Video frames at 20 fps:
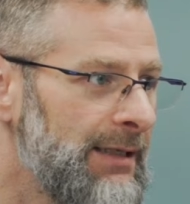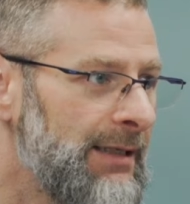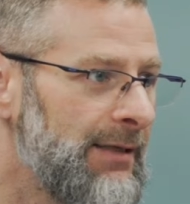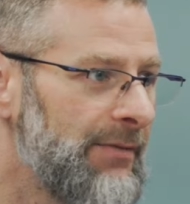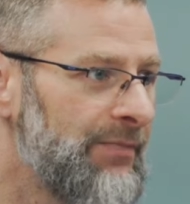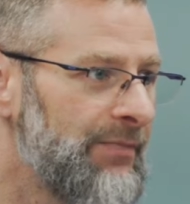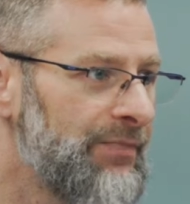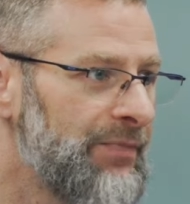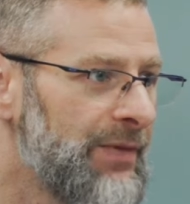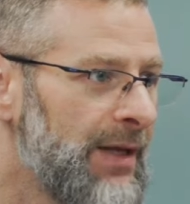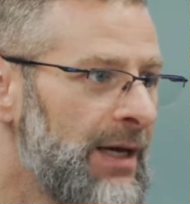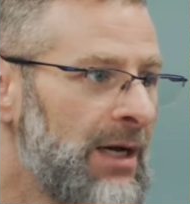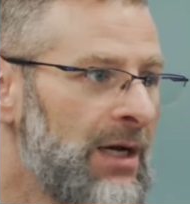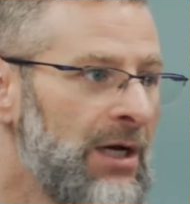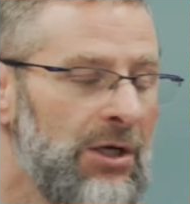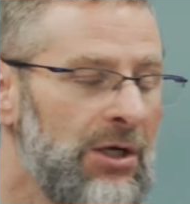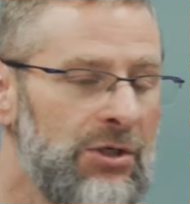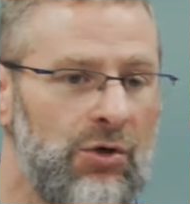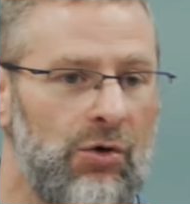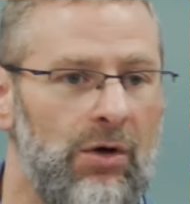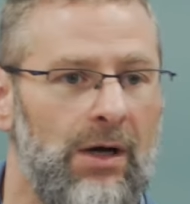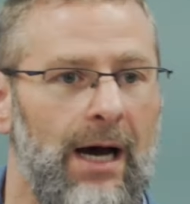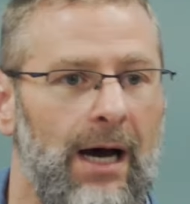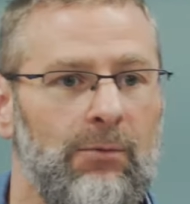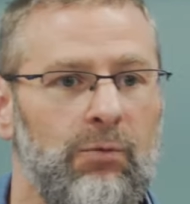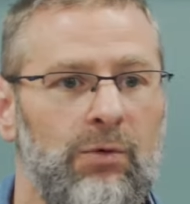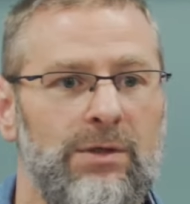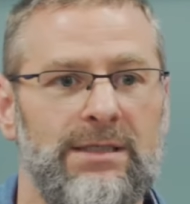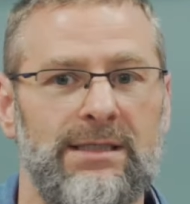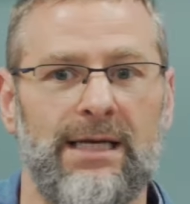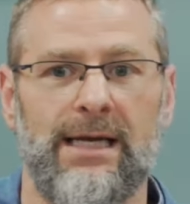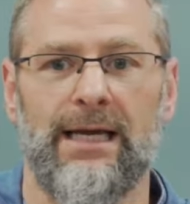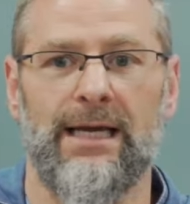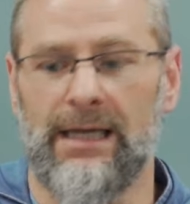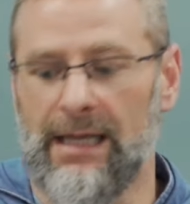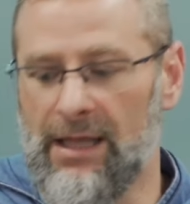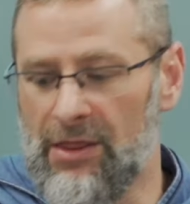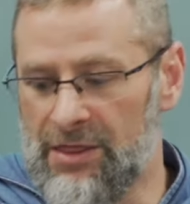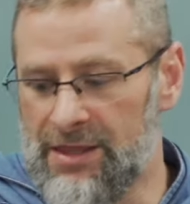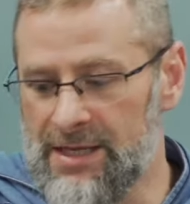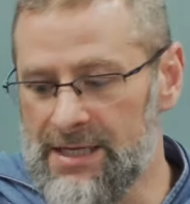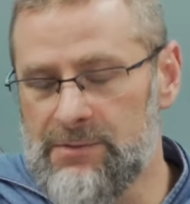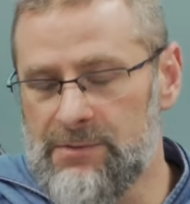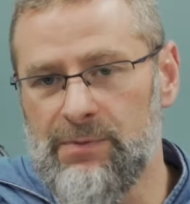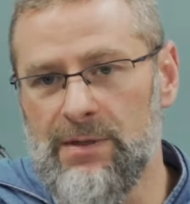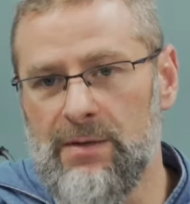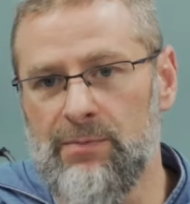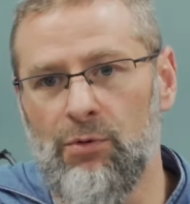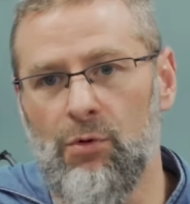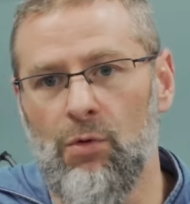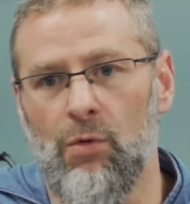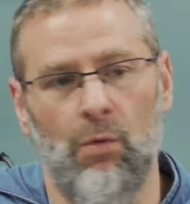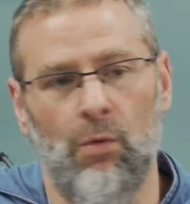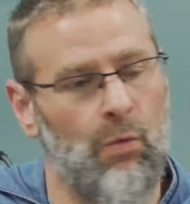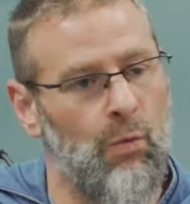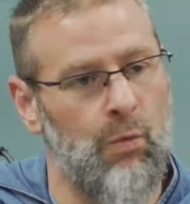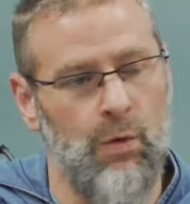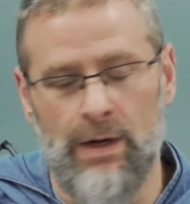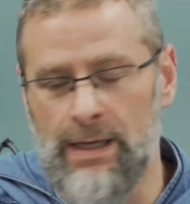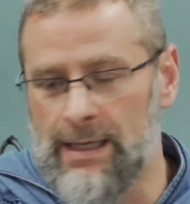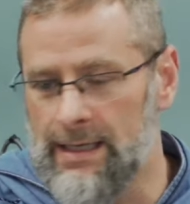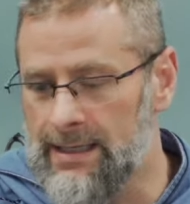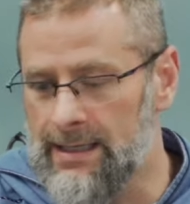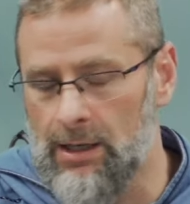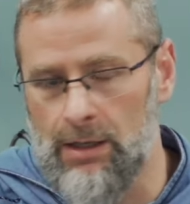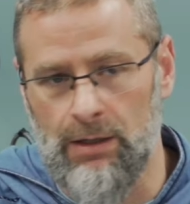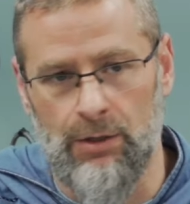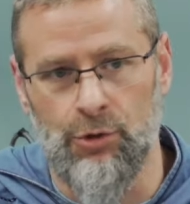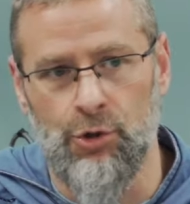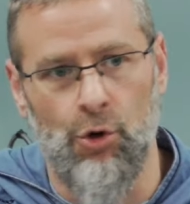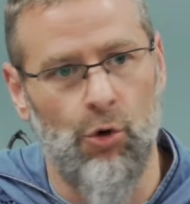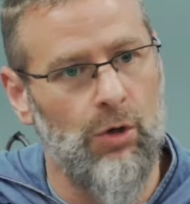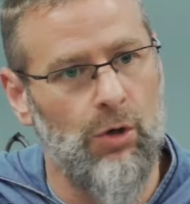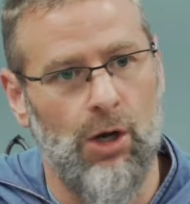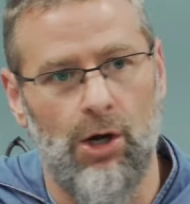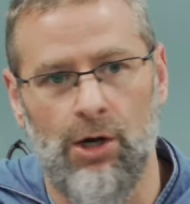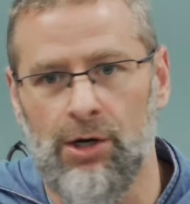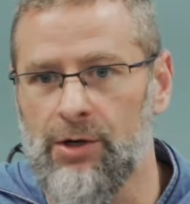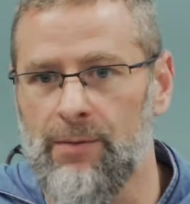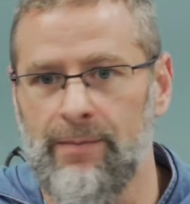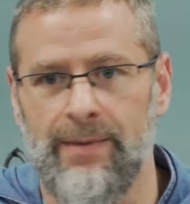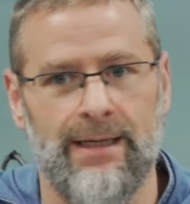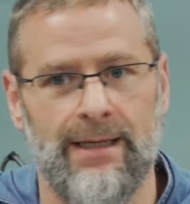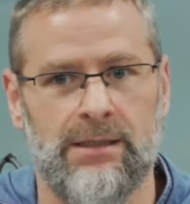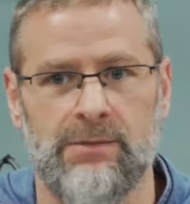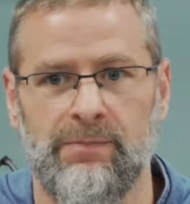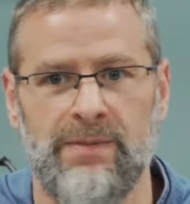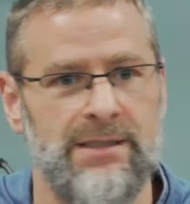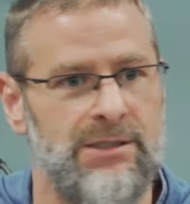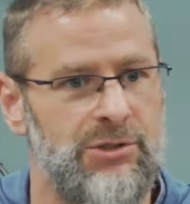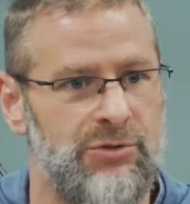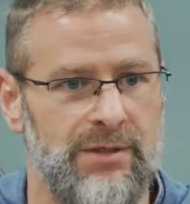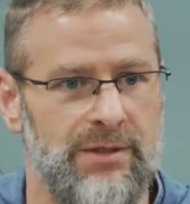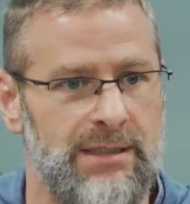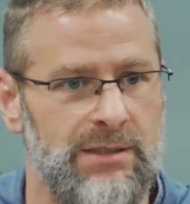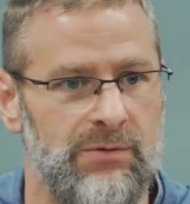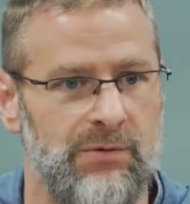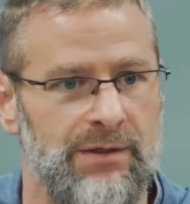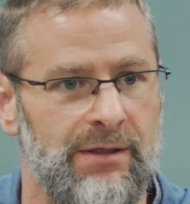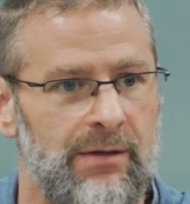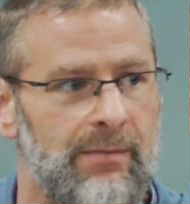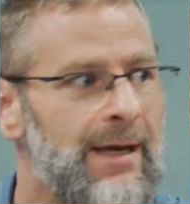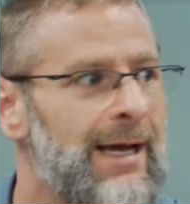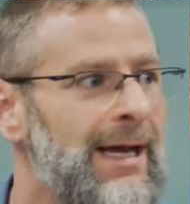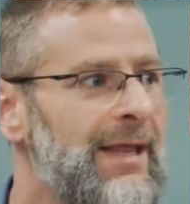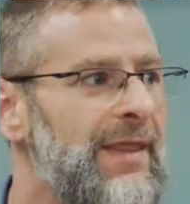them. So God was saying, these people, we cannot no longer make peace treaties with them.